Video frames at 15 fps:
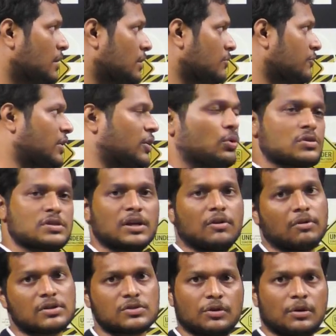For dozing
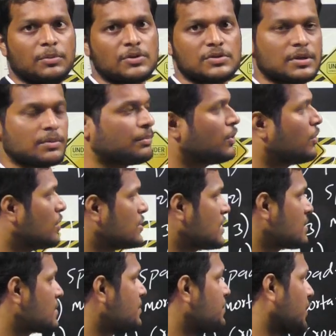works, we will be using
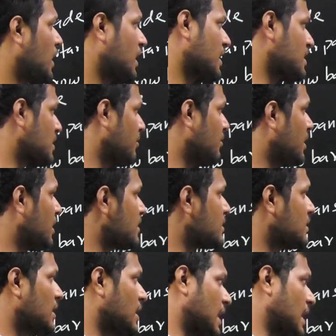bulldozers and excavators,